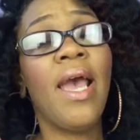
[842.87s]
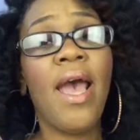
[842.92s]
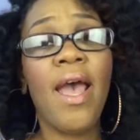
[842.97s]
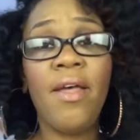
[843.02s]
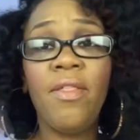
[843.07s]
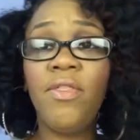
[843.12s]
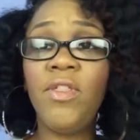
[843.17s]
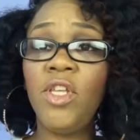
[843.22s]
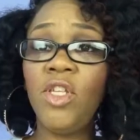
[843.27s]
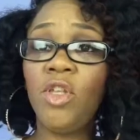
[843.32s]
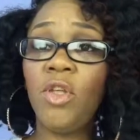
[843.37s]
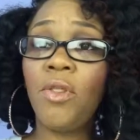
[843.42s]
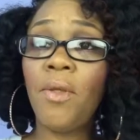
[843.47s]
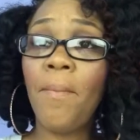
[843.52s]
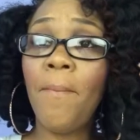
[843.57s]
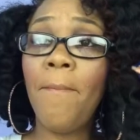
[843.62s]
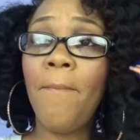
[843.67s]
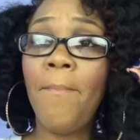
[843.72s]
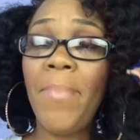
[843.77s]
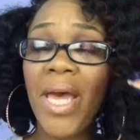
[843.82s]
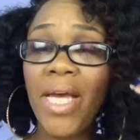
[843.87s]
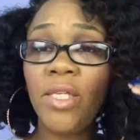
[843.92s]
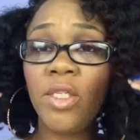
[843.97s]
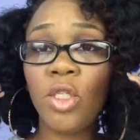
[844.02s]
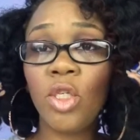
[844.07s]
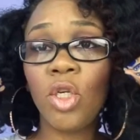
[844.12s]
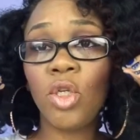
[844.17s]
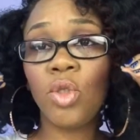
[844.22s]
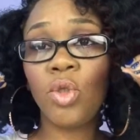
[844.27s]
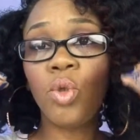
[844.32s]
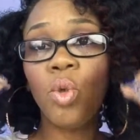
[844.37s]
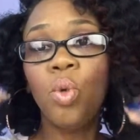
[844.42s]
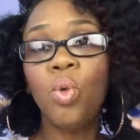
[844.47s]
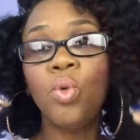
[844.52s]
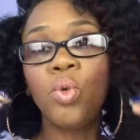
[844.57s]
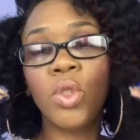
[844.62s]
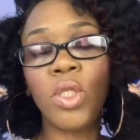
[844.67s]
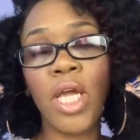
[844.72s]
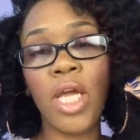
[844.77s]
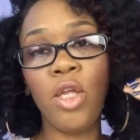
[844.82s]
and these are the best
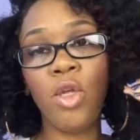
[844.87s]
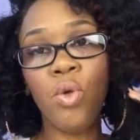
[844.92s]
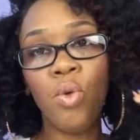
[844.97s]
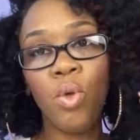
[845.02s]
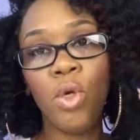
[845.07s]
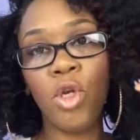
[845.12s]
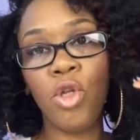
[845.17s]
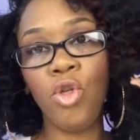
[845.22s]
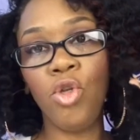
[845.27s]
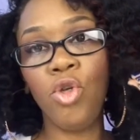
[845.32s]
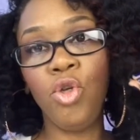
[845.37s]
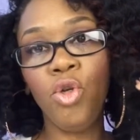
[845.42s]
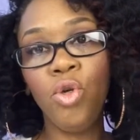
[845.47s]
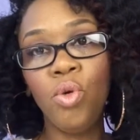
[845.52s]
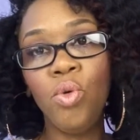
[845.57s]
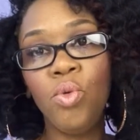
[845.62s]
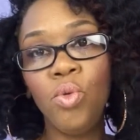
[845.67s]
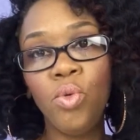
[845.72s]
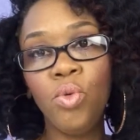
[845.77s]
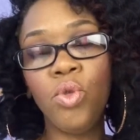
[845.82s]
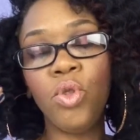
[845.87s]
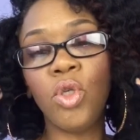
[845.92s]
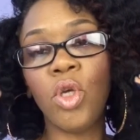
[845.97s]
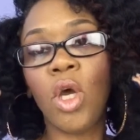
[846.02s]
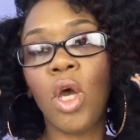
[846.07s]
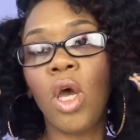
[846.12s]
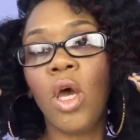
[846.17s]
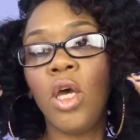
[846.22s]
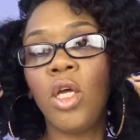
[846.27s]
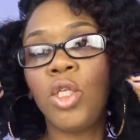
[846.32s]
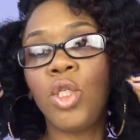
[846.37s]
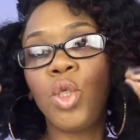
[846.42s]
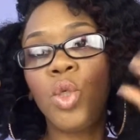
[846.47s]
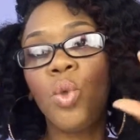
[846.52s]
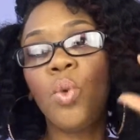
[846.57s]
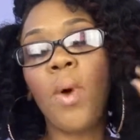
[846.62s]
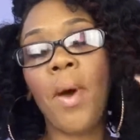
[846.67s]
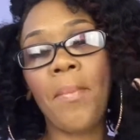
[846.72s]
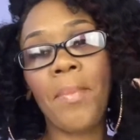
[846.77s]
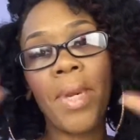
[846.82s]
tools that you can use
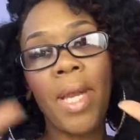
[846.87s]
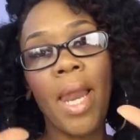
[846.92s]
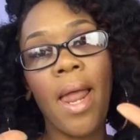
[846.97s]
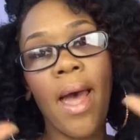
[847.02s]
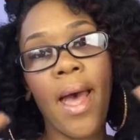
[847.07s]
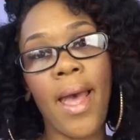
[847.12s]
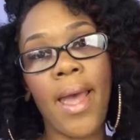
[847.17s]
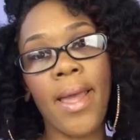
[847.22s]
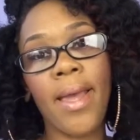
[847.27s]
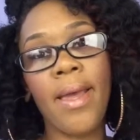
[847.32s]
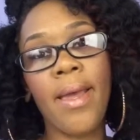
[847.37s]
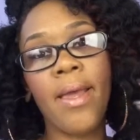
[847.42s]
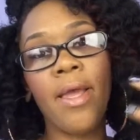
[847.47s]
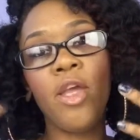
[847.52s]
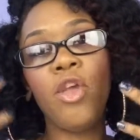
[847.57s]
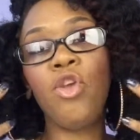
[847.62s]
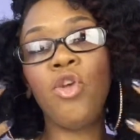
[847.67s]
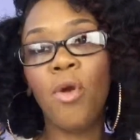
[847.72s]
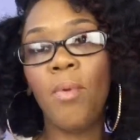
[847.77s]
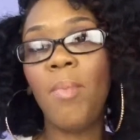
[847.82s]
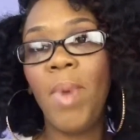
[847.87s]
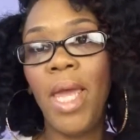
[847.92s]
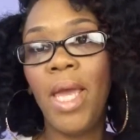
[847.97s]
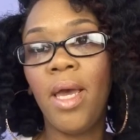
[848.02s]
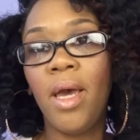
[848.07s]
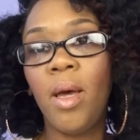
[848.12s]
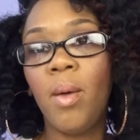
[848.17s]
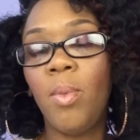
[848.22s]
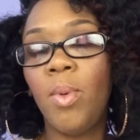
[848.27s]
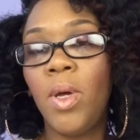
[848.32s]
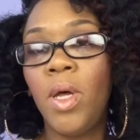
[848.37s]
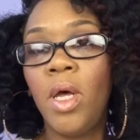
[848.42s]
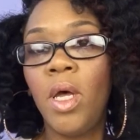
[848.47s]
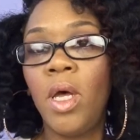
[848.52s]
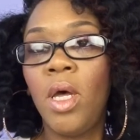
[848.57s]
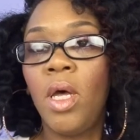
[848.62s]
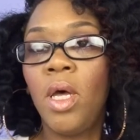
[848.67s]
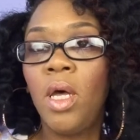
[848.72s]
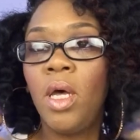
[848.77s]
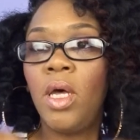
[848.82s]
to apply your makeup.
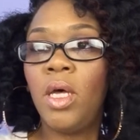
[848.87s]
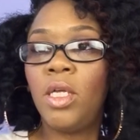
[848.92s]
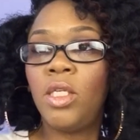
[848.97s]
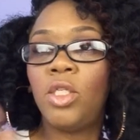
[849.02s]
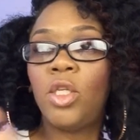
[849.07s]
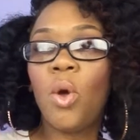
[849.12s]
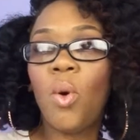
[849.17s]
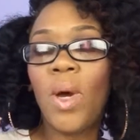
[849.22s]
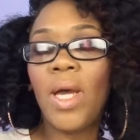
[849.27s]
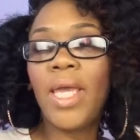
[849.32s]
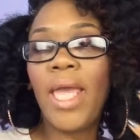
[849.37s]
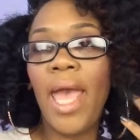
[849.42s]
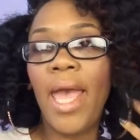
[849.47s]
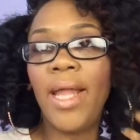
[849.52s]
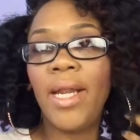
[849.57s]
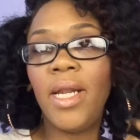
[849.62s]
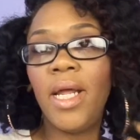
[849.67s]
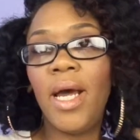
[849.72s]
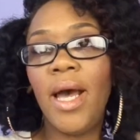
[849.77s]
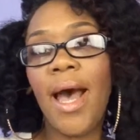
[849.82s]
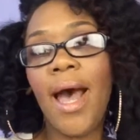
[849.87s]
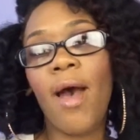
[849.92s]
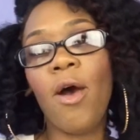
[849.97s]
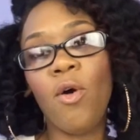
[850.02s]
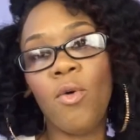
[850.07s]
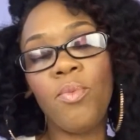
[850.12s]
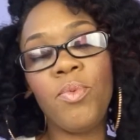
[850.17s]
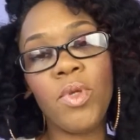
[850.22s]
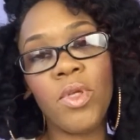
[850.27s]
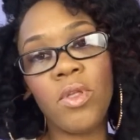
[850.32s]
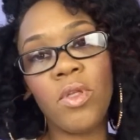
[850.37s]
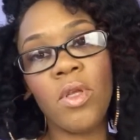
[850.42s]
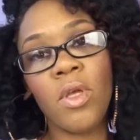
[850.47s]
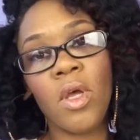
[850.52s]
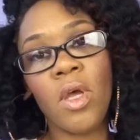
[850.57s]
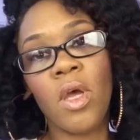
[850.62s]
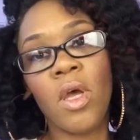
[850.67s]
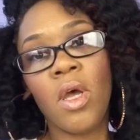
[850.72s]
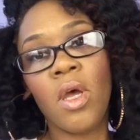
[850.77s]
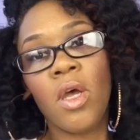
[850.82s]
So again, I hope
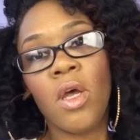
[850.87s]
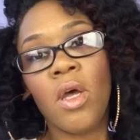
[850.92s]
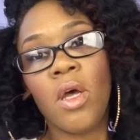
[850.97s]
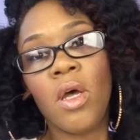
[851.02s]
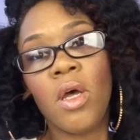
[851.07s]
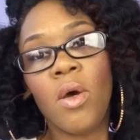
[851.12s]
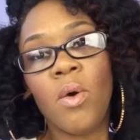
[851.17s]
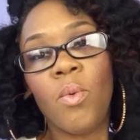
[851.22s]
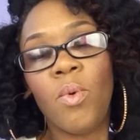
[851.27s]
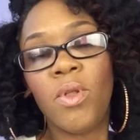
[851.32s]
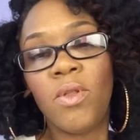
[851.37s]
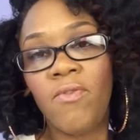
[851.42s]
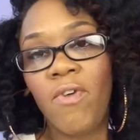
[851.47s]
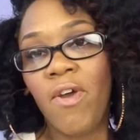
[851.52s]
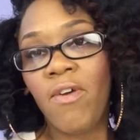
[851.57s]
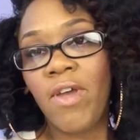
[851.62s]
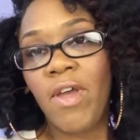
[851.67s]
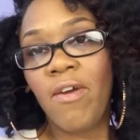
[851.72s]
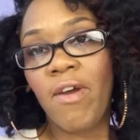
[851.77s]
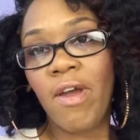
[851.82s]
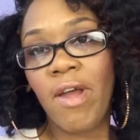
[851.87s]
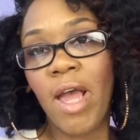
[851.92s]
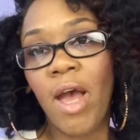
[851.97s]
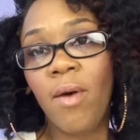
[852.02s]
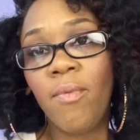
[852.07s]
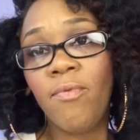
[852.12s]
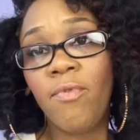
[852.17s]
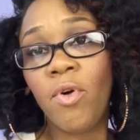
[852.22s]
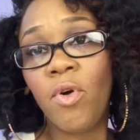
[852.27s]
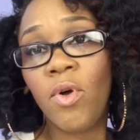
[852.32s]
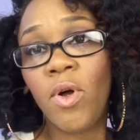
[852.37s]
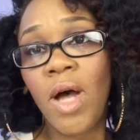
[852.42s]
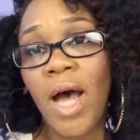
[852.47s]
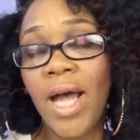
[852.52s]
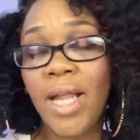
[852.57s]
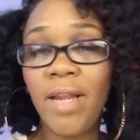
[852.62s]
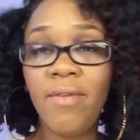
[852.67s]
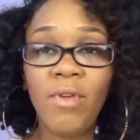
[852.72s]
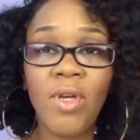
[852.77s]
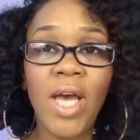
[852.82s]
this was very, very helpful.
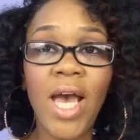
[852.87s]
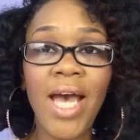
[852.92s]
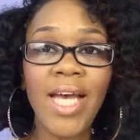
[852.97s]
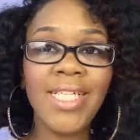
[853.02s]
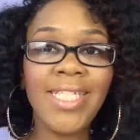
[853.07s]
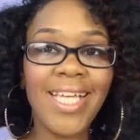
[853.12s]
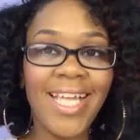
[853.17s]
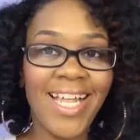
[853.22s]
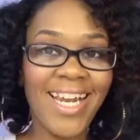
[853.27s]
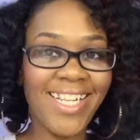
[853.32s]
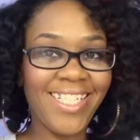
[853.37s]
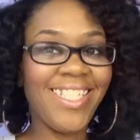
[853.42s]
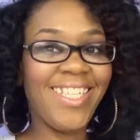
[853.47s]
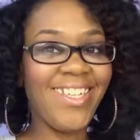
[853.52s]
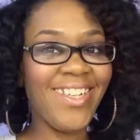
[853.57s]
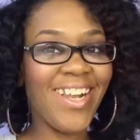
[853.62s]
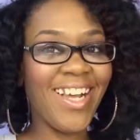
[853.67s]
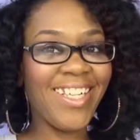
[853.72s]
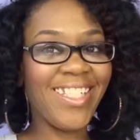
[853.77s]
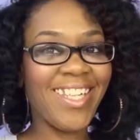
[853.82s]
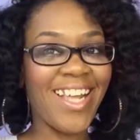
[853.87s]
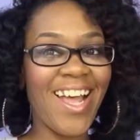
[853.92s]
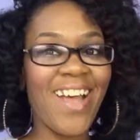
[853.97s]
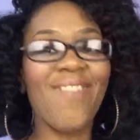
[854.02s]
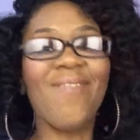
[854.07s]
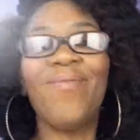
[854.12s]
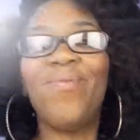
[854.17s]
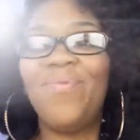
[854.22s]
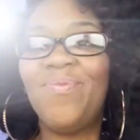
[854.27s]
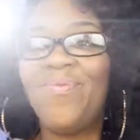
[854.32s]
I love you guys, and I'll see you next time.